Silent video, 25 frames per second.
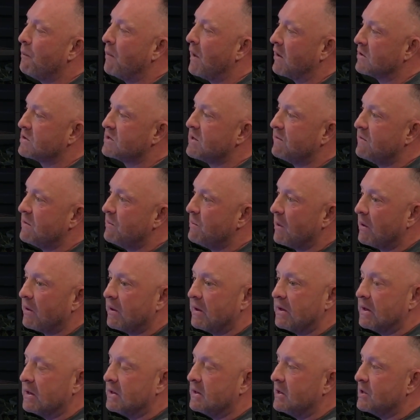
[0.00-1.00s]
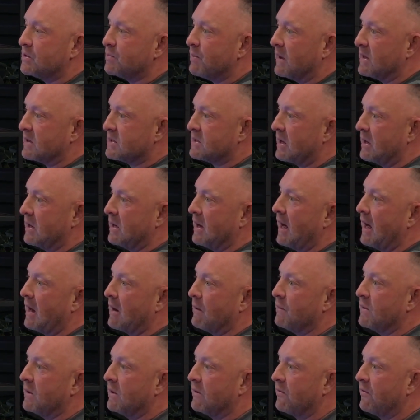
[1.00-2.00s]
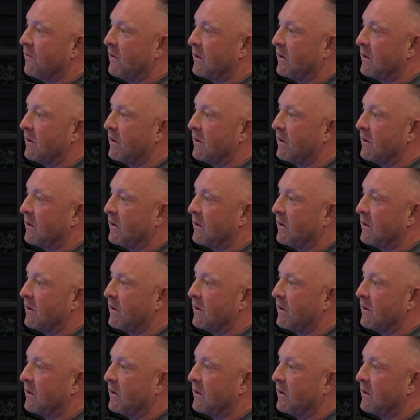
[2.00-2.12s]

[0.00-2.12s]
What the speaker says: But I also have the ability to teach my son how to be a